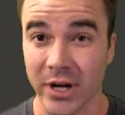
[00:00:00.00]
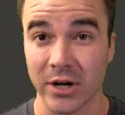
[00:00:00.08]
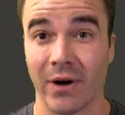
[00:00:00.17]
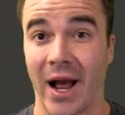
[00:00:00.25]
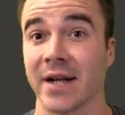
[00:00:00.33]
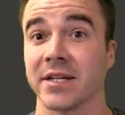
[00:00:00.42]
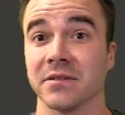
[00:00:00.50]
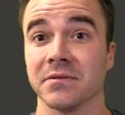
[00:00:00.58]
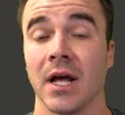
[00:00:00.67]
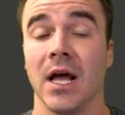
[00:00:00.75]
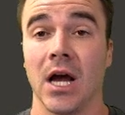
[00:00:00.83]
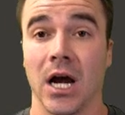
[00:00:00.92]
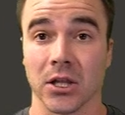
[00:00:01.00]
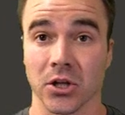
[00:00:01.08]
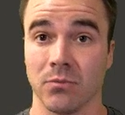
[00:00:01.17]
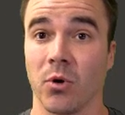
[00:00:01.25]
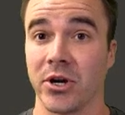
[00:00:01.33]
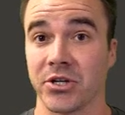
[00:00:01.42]
more interactive, a
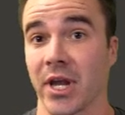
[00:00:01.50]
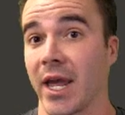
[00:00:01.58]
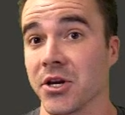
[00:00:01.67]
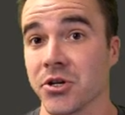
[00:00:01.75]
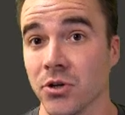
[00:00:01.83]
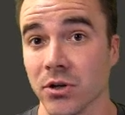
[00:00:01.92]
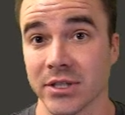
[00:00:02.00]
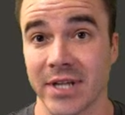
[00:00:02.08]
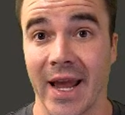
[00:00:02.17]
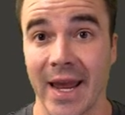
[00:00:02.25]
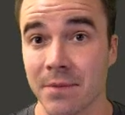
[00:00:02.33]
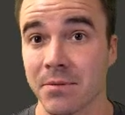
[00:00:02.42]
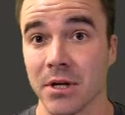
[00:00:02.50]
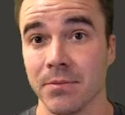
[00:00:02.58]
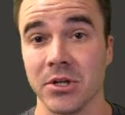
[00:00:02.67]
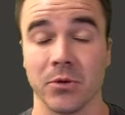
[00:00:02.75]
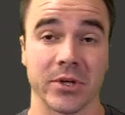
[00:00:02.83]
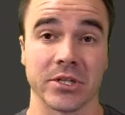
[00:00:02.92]
little more educational, because I am going to
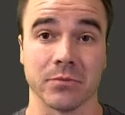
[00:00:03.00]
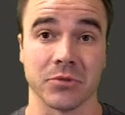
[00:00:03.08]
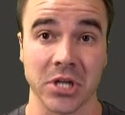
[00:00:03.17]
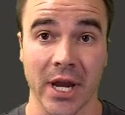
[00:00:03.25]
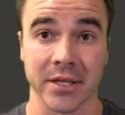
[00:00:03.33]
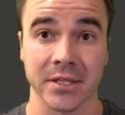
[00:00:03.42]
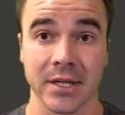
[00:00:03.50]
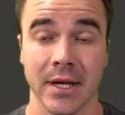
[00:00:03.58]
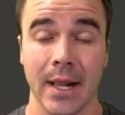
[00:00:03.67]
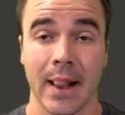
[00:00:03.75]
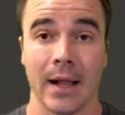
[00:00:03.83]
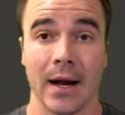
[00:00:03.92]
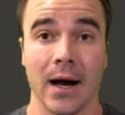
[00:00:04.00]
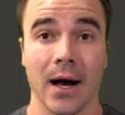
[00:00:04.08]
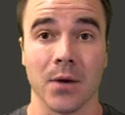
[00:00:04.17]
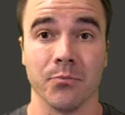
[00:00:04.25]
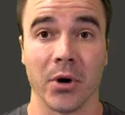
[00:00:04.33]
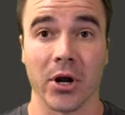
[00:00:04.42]
be doing some chess.
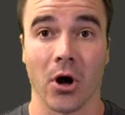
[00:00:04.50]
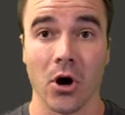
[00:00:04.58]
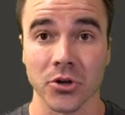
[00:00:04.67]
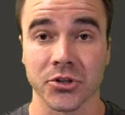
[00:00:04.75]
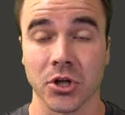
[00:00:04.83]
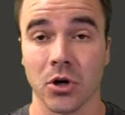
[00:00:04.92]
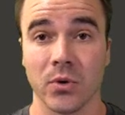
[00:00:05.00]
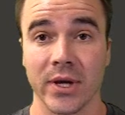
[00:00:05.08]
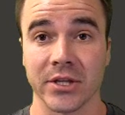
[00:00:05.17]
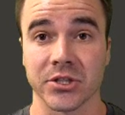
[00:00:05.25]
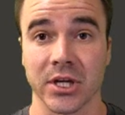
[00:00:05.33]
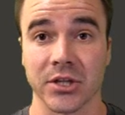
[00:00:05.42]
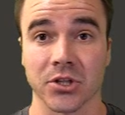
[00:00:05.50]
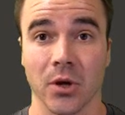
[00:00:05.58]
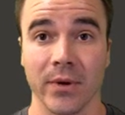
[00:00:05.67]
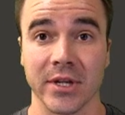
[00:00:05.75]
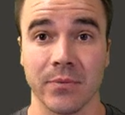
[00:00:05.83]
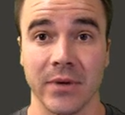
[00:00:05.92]
But also, it's
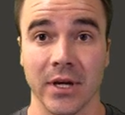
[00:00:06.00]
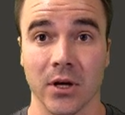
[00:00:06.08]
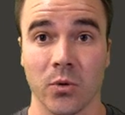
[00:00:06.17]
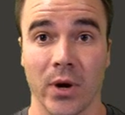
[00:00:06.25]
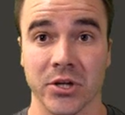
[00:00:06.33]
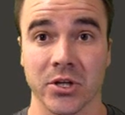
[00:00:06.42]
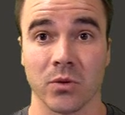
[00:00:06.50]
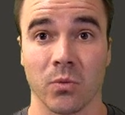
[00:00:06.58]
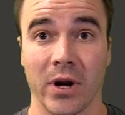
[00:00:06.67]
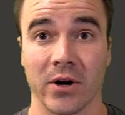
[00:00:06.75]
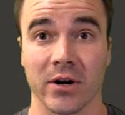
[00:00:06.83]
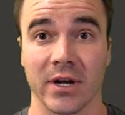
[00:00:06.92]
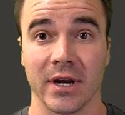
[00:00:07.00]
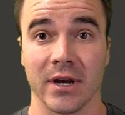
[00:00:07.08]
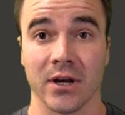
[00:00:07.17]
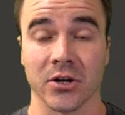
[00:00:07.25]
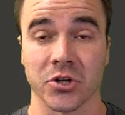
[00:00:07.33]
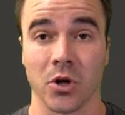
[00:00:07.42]
going to be a show
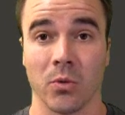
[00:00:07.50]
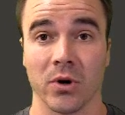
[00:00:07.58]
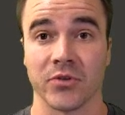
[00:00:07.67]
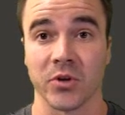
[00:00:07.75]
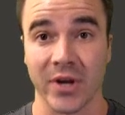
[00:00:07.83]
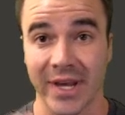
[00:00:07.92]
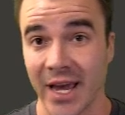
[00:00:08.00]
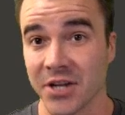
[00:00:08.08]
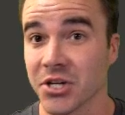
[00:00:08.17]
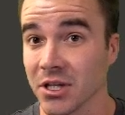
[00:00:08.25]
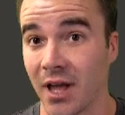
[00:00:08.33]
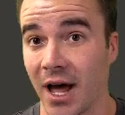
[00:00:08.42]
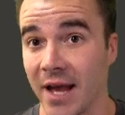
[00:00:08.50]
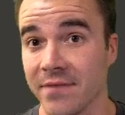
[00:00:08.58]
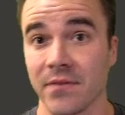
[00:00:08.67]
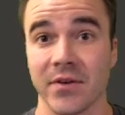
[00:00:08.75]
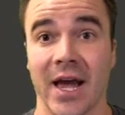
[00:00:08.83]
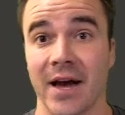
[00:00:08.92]
where if you can catch it
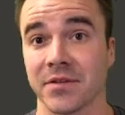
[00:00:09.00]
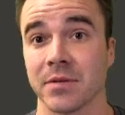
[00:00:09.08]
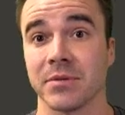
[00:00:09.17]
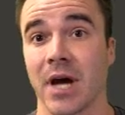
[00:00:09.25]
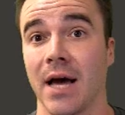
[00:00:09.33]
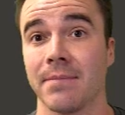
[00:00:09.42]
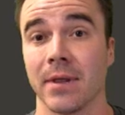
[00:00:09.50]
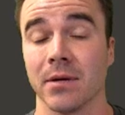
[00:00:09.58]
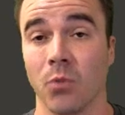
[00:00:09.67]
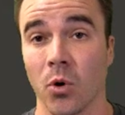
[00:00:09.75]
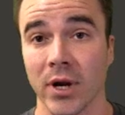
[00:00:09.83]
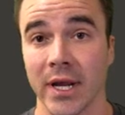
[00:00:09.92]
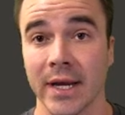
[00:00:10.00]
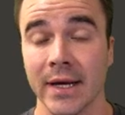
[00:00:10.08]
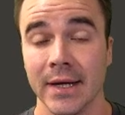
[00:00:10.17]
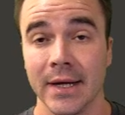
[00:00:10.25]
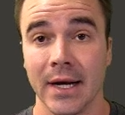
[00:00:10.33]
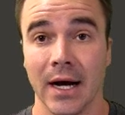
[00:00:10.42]
live, if you have some time in the morning,
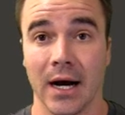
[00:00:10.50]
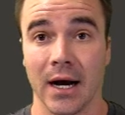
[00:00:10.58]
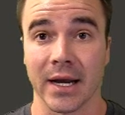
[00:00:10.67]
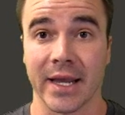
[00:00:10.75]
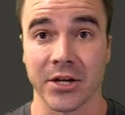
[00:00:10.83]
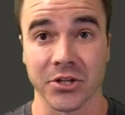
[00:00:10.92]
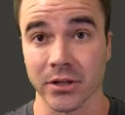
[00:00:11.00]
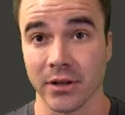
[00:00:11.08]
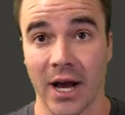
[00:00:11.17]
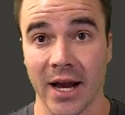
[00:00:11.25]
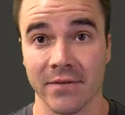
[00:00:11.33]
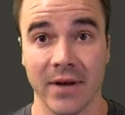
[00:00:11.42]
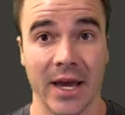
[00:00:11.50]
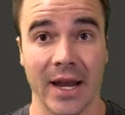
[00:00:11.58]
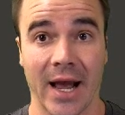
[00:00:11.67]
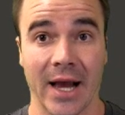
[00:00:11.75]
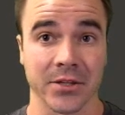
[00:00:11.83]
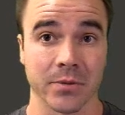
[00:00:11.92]
catch it live
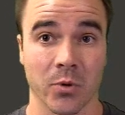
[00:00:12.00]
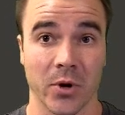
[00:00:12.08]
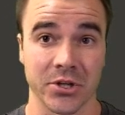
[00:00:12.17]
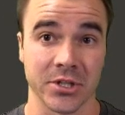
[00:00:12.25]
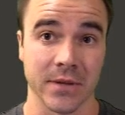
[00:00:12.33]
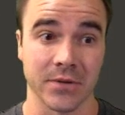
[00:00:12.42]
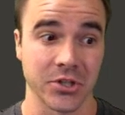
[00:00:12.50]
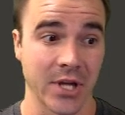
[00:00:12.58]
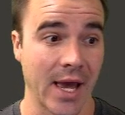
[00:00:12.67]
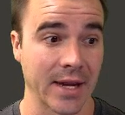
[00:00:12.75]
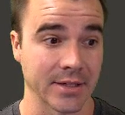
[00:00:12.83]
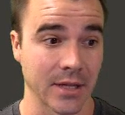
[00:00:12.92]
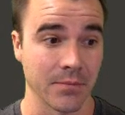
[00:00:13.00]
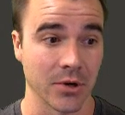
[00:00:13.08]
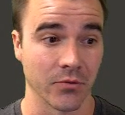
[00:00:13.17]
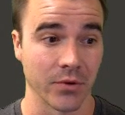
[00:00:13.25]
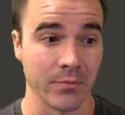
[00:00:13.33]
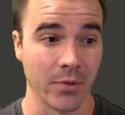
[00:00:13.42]
and ask some questions in the chat, as I'm going
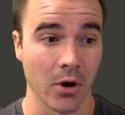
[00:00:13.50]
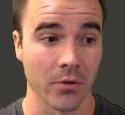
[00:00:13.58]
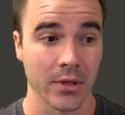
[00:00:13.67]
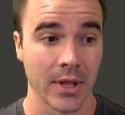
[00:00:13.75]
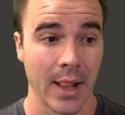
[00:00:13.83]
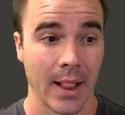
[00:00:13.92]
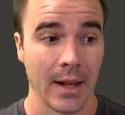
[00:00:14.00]
to read both.